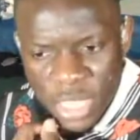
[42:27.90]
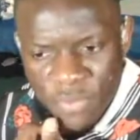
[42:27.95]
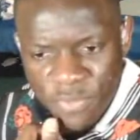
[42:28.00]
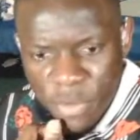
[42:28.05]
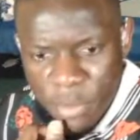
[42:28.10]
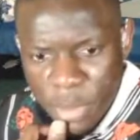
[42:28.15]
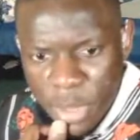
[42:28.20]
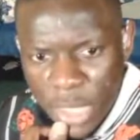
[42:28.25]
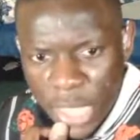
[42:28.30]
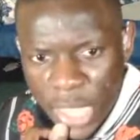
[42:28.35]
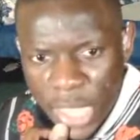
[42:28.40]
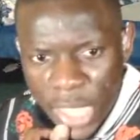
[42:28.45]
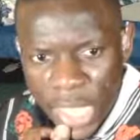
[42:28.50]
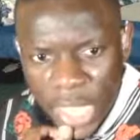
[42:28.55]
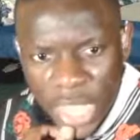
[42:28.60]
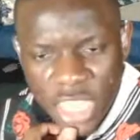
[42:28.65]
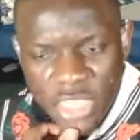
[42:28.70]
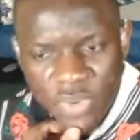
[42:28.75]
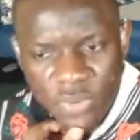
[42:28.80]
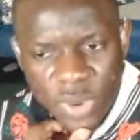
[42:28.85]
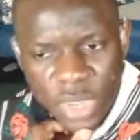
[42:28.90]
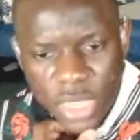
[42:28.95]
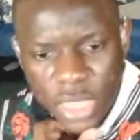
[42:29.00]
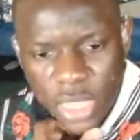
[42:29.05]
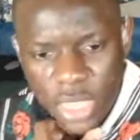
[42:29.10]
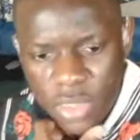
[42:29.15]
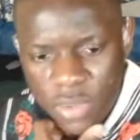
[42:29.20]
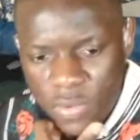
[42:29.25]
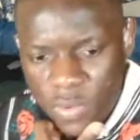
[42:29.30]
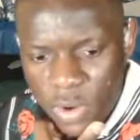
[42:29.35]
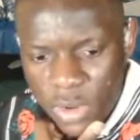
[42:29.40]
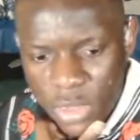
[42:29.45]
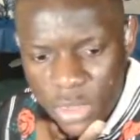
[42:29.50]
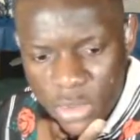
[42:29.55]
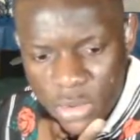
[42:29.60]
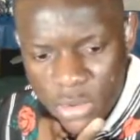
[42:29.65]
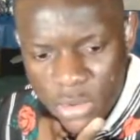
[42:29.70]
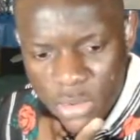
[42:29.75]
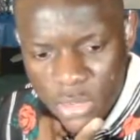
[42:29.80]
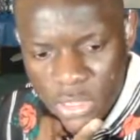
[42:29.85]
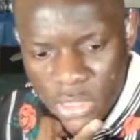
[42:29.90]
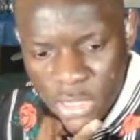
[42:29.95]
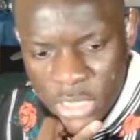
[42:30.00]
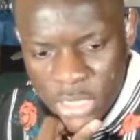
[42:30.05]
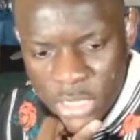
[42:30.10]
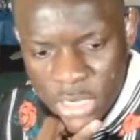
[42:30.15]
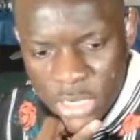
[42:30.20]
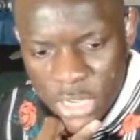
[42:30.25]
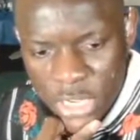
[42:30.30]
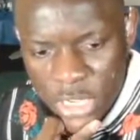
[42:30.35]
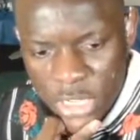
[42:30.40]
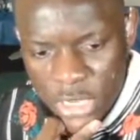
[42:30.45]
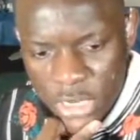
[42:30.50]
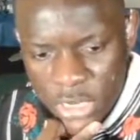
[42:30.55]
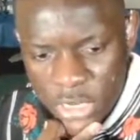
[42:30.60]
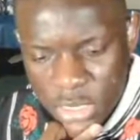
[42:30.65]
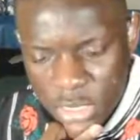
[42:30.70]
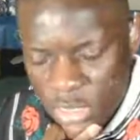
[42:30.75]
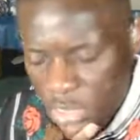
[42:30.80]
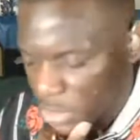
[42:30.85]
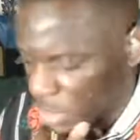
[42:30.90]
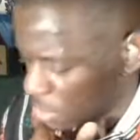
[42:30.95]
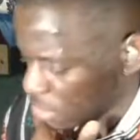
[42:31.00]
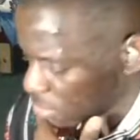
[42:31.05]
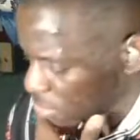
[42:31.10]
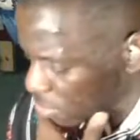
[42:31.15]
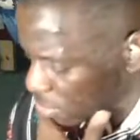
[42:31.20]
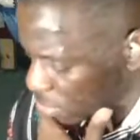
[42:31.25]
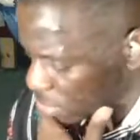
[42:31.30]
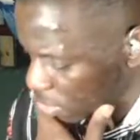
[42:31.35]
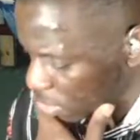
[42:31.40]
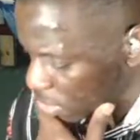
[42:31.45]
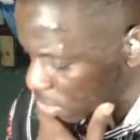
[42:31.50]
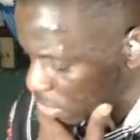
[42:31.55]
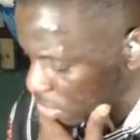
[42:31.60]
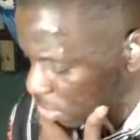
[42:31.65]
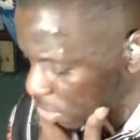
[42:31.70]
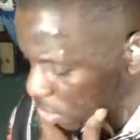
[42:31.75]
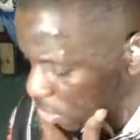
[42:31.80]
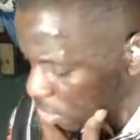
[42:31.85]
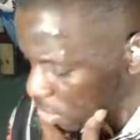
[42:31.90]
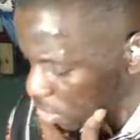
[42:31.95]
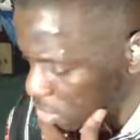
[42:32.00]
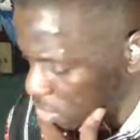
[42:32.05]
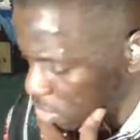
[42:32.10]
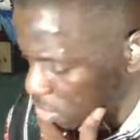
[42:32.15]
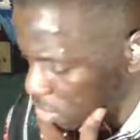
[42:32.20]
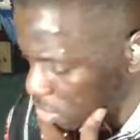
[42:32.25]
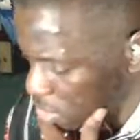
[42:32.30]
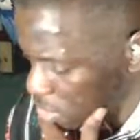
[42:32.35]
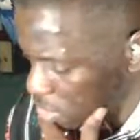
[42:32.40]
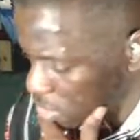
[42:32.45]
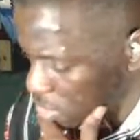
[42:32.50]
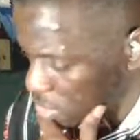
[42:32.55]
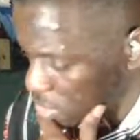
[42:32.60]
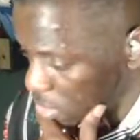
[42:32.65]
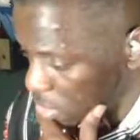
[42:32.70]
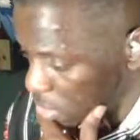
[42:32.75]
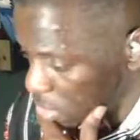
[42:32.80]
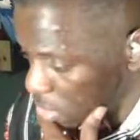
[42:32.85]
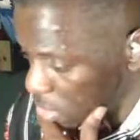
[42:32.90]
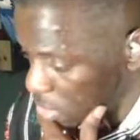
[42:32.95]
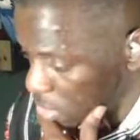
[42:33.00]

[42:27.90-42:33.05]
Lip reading: from a S rank kid, right? To the dad. Yeah, and we have no clue how long he was there, what he was